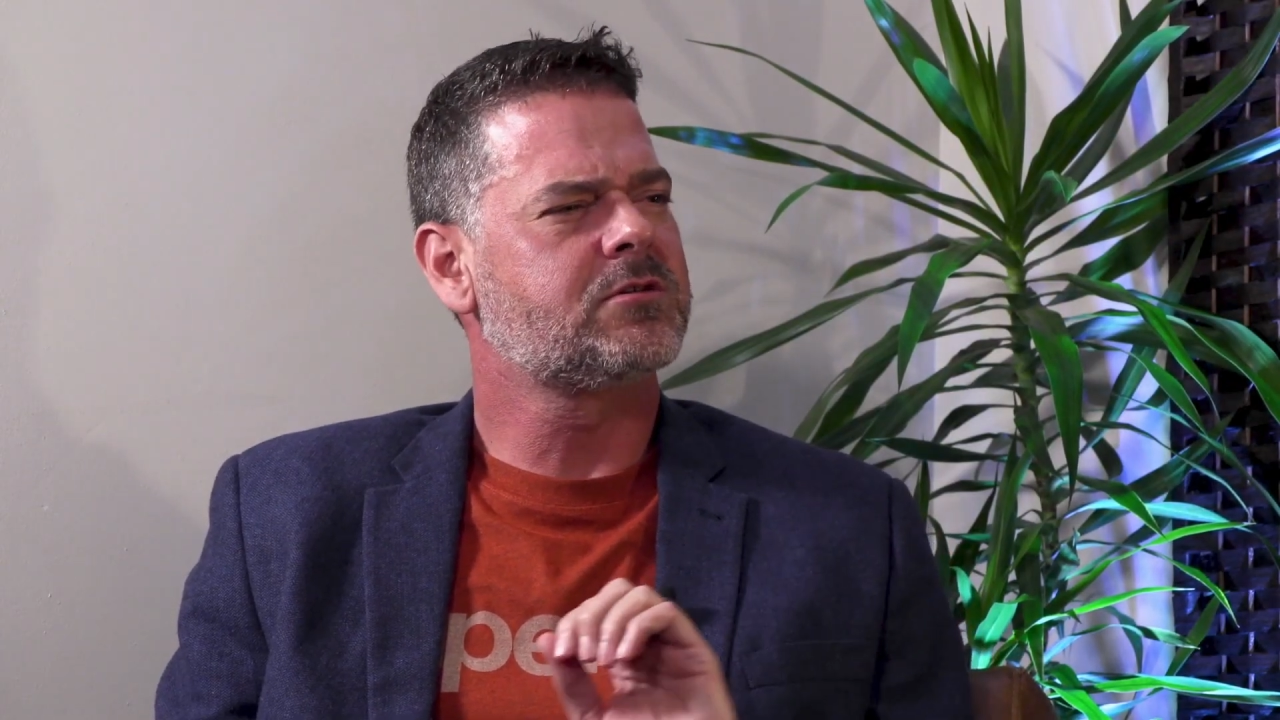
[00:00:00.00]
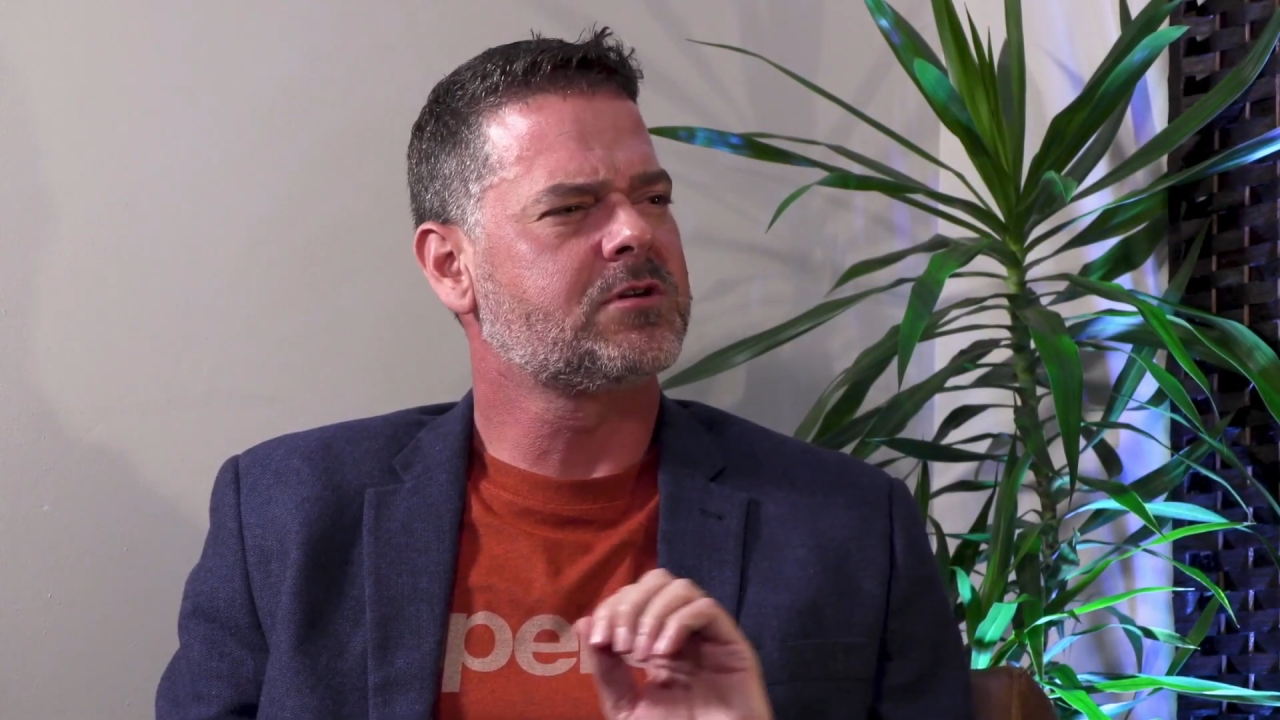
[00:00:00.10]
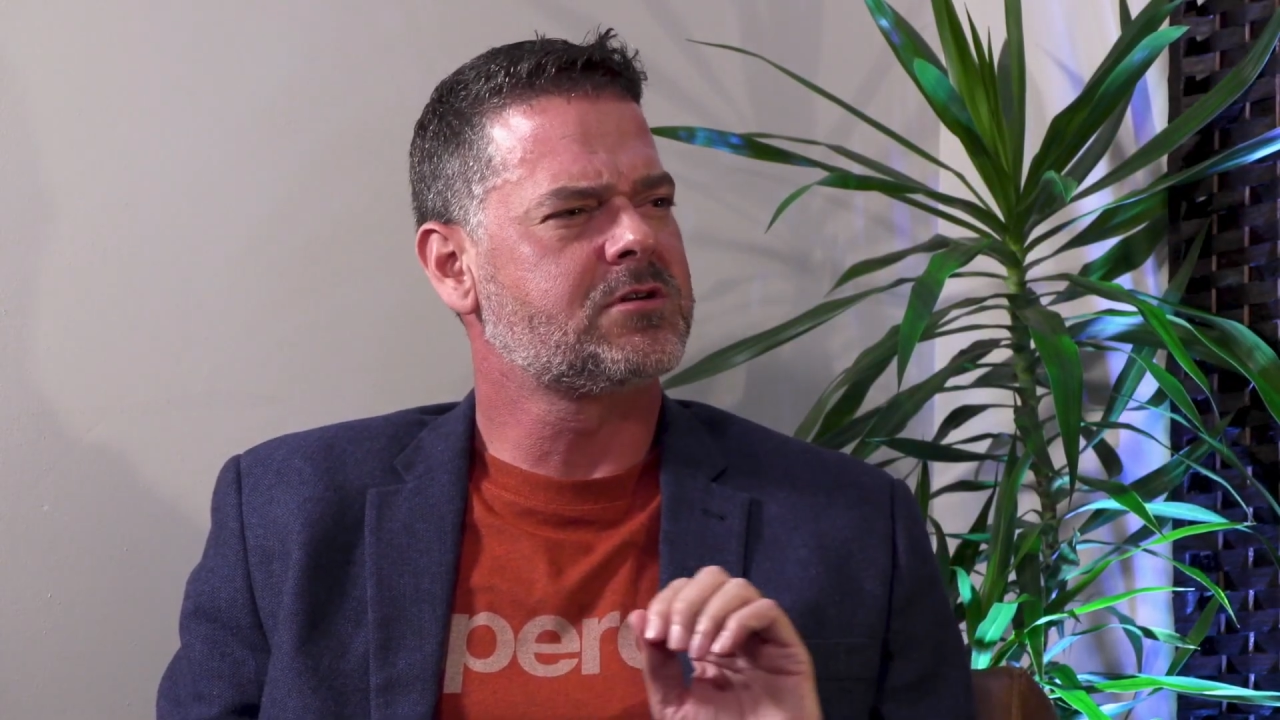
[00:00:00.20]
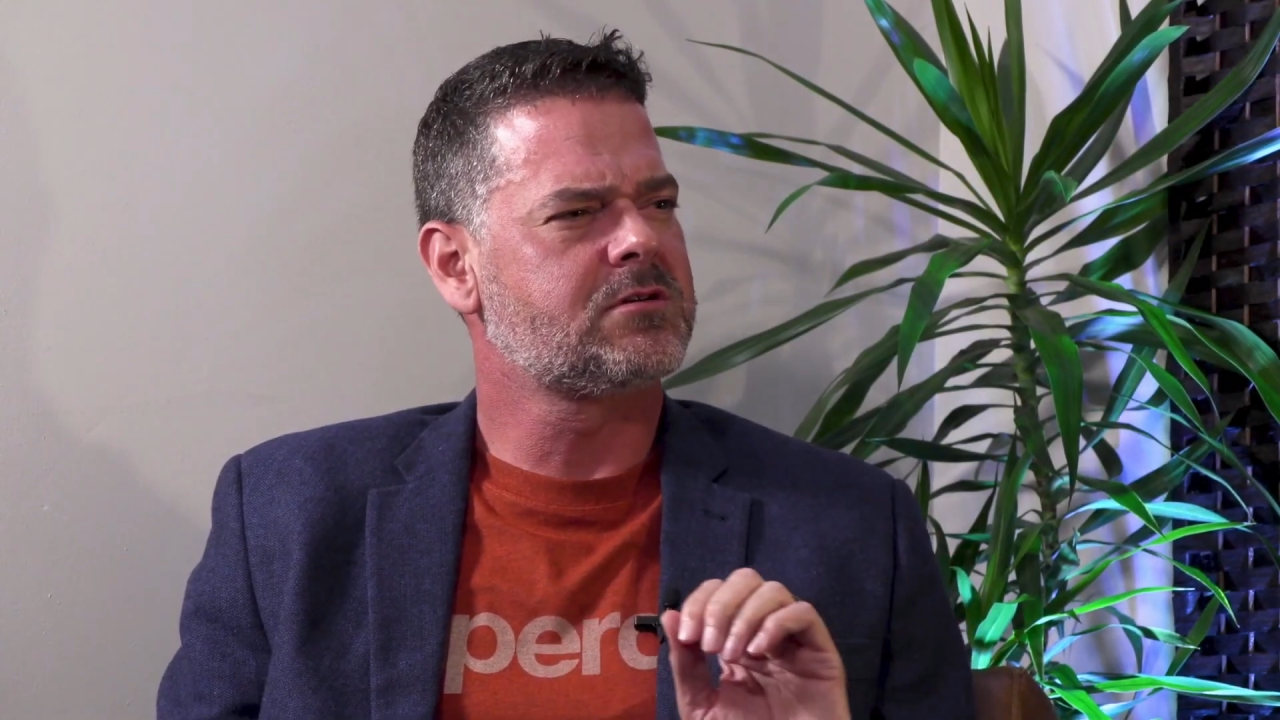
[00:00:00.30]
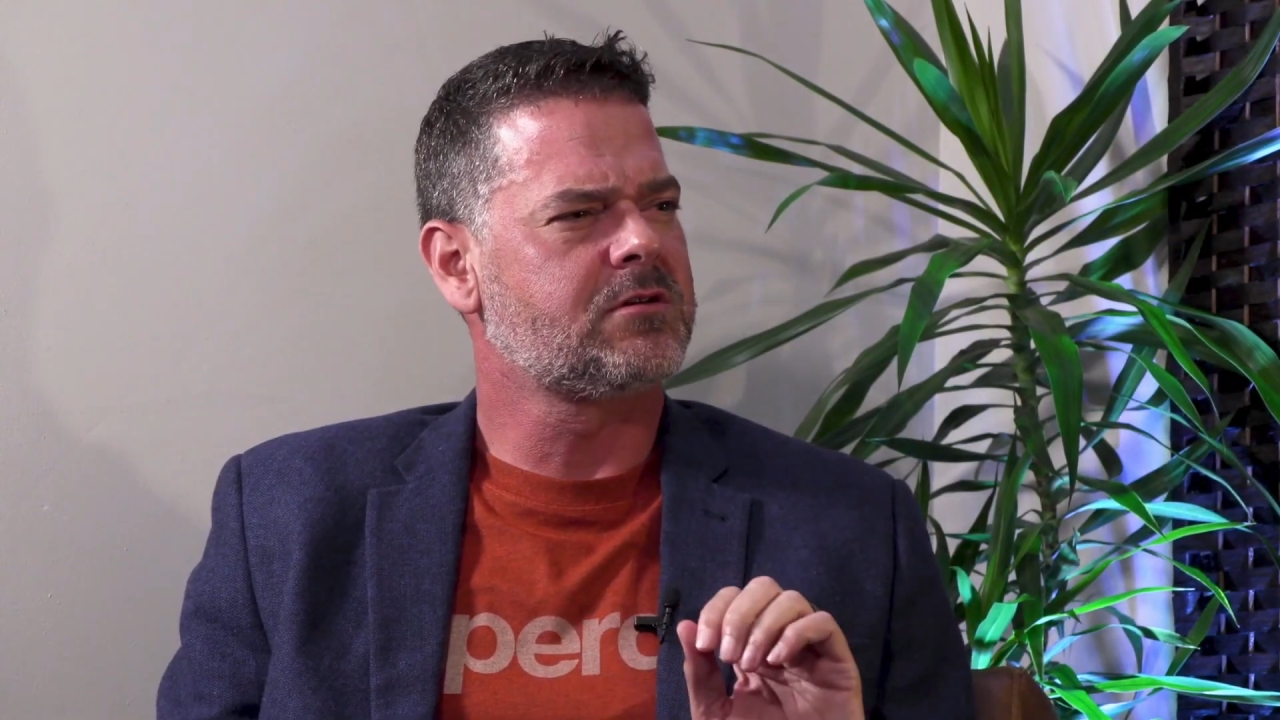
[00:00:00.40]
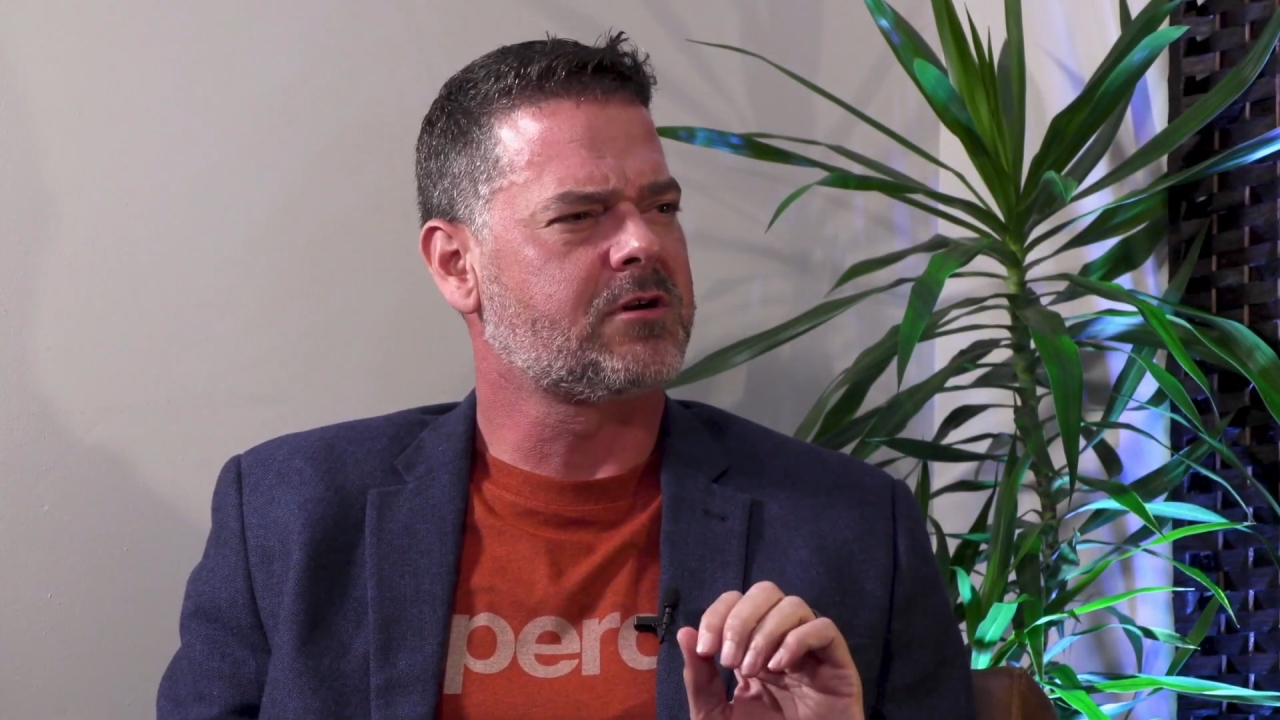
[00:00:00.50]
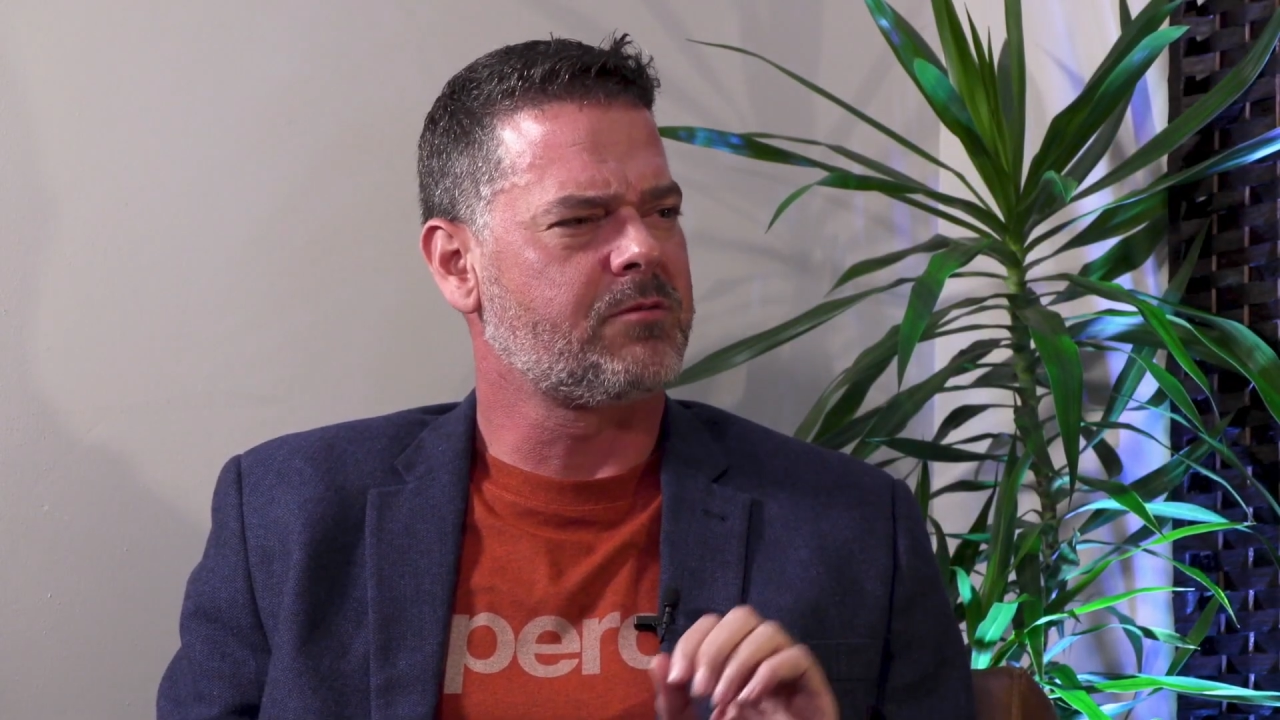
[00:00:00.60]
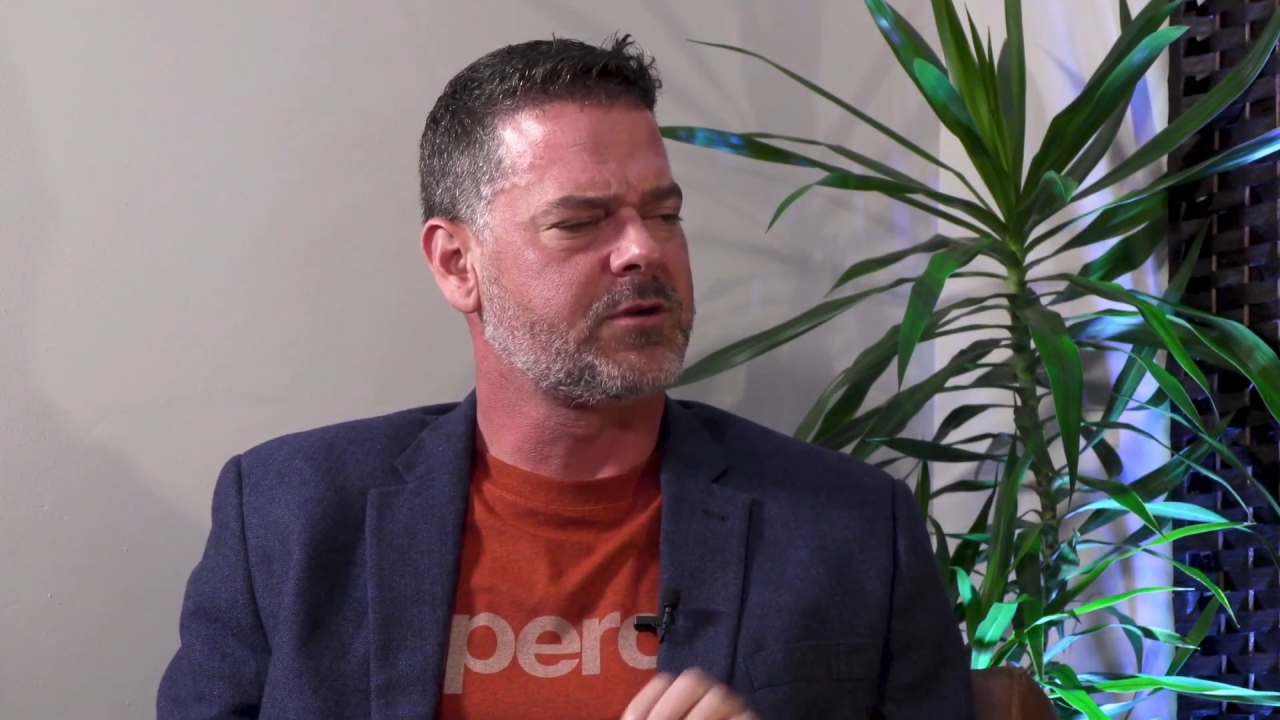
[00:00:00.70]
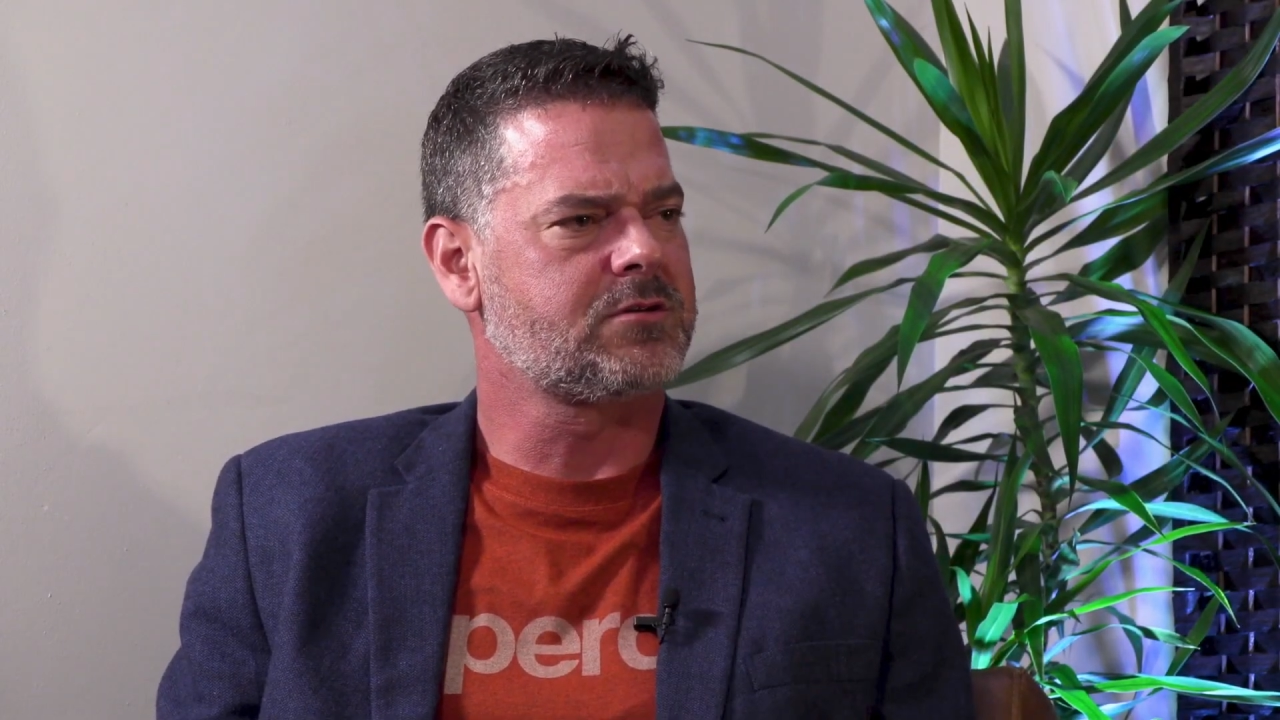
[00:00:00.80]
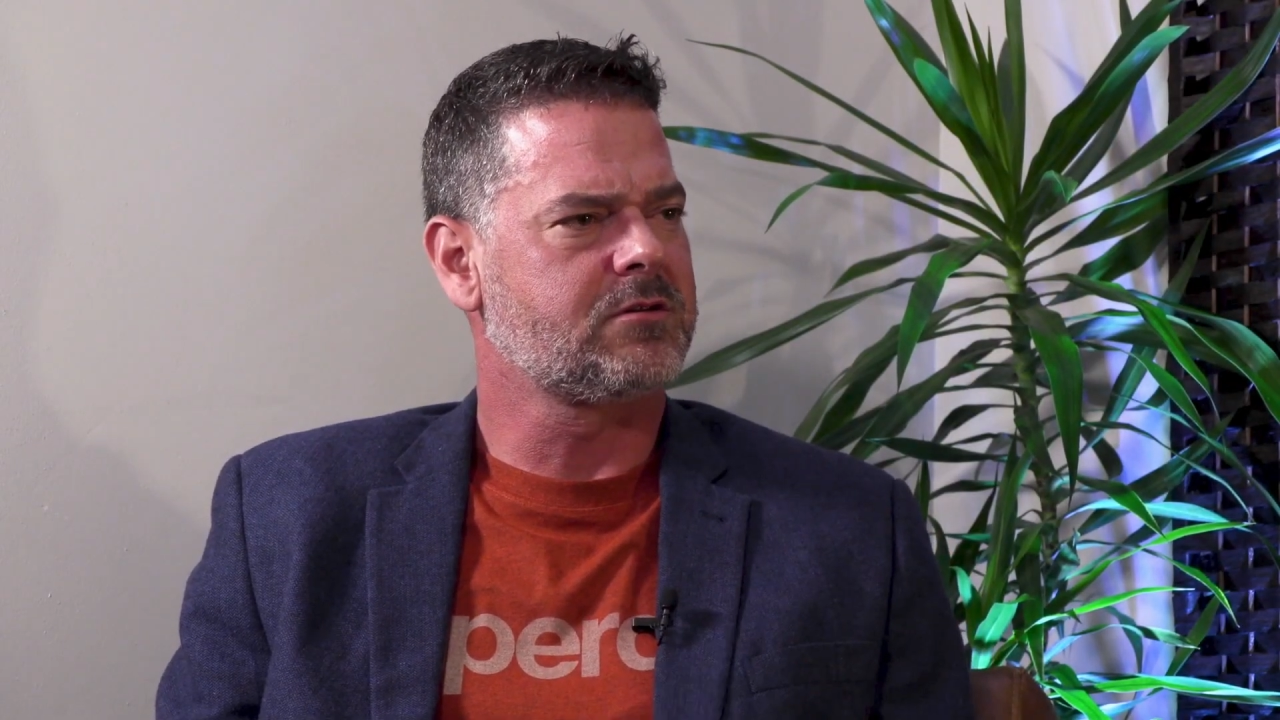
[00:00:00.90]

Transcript: traditional roaming.